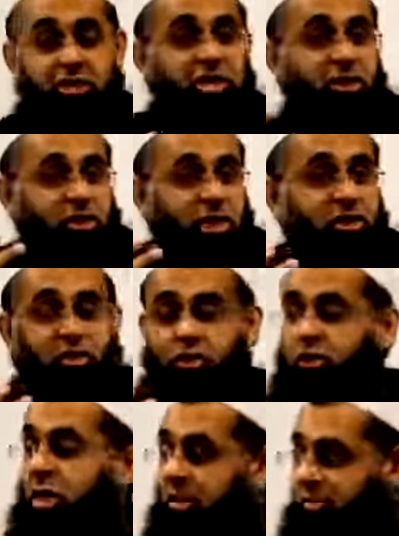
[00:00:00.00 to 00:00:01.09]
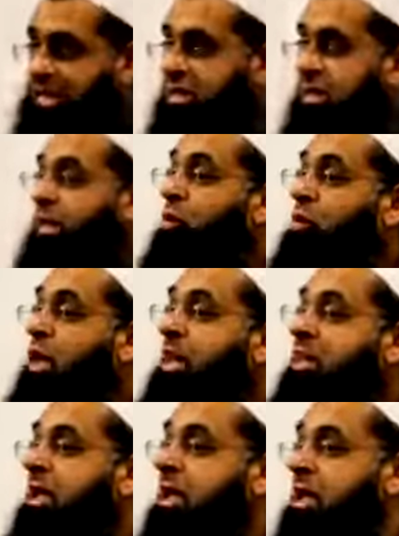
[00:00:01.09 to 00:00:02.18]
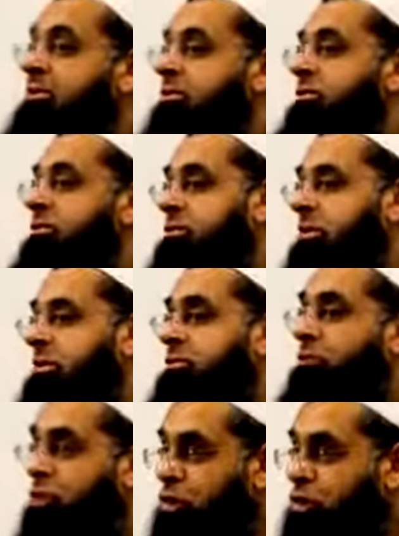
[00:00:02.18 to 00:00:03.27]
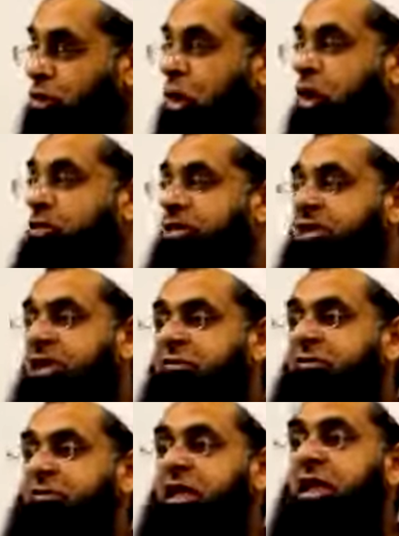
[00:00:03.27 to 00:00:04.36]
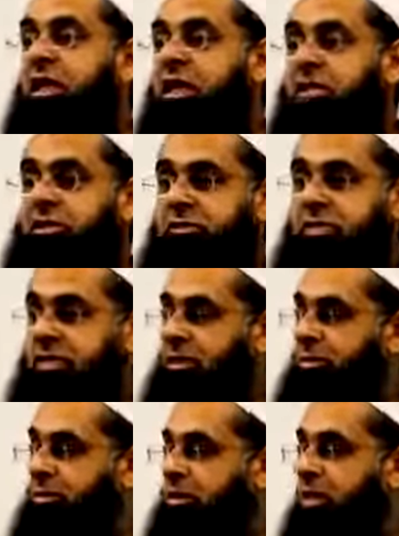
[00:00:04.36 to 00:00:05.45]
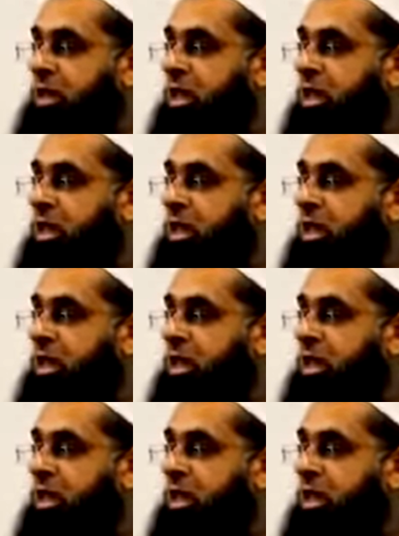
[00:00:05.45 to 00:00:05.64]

try to basically win their love for you over the love of their culture, for example.